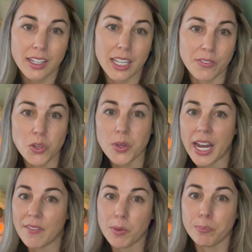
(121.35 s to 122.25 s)
If you can
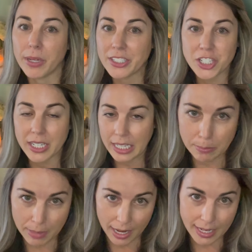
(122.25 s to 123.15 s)
have a budget
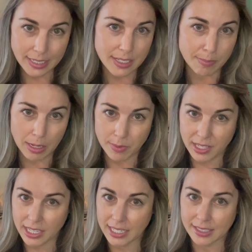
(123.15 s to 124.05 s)
mind,
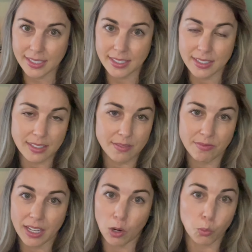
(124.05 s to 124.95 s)
maybe it's
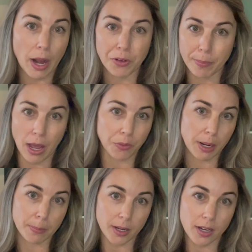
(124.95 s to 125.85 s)
a roundabout
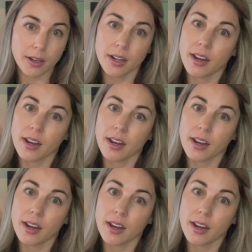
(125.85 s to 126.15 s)
number.